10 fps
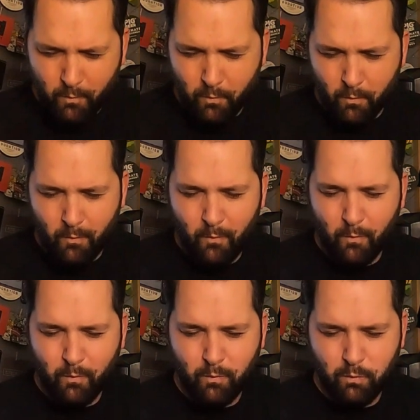
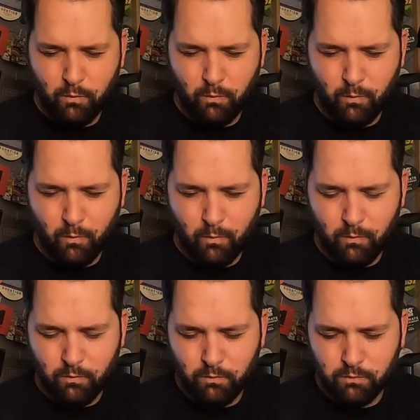
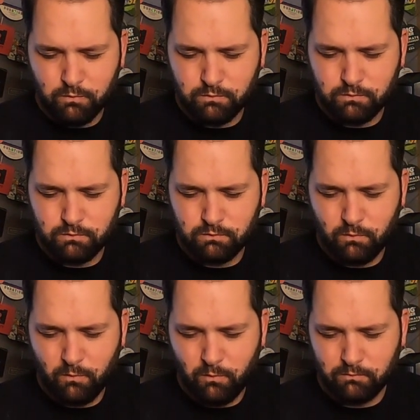
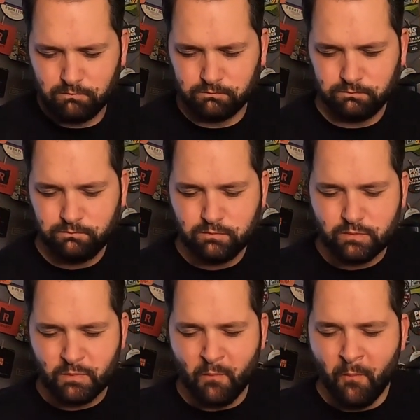
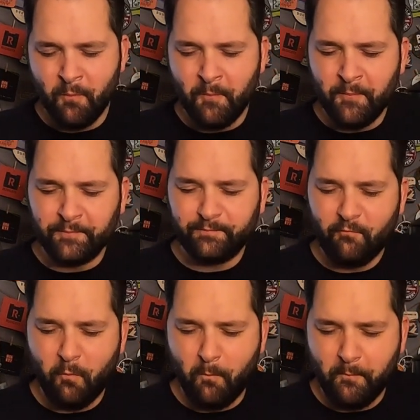
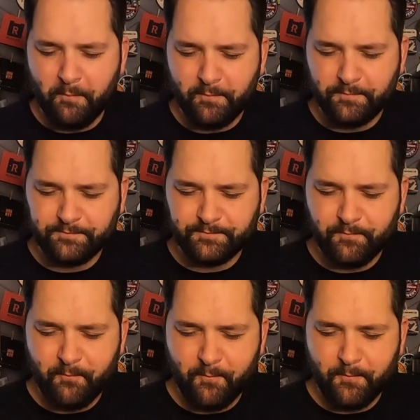
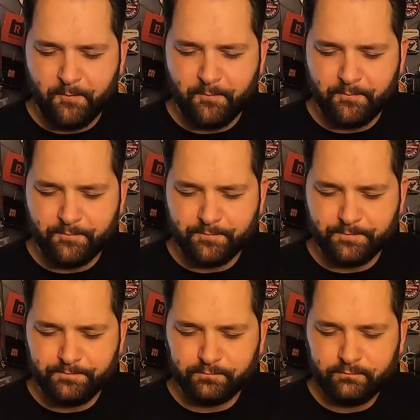
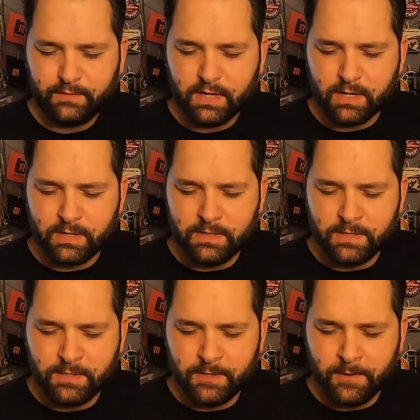
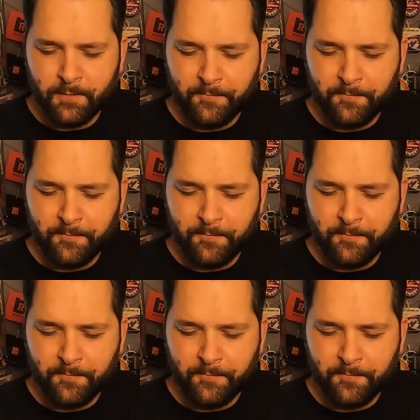(no one is talking)